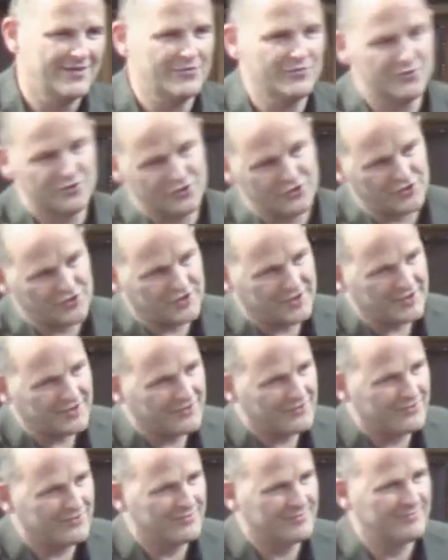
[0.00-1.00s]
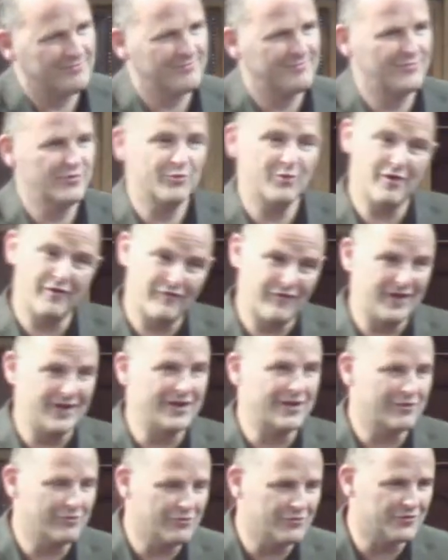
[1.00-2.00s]
those who steal, who wear fine
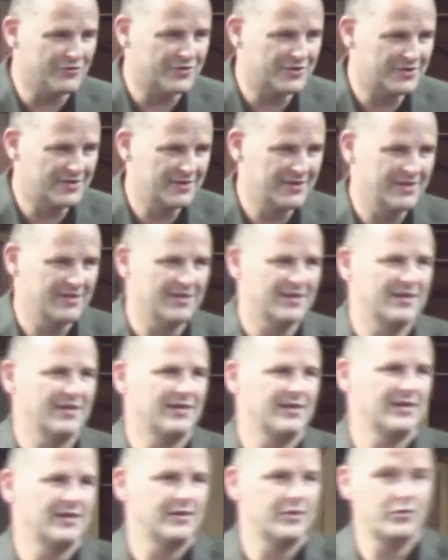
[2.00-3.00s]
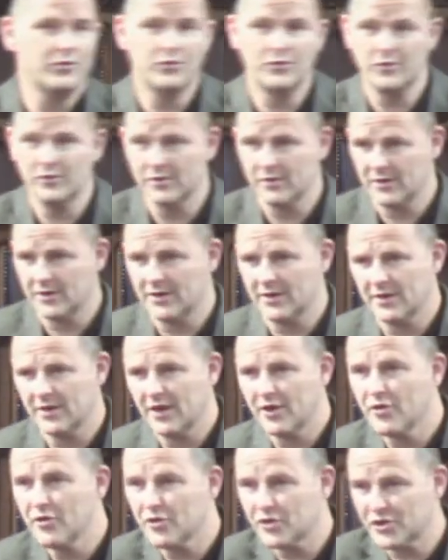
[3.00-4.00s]
clothes, who
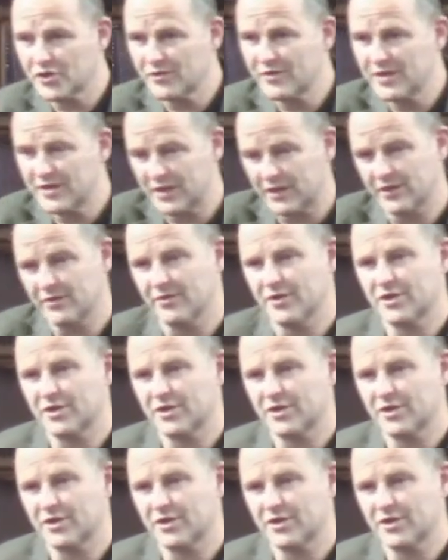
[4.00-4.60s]
are not so easy to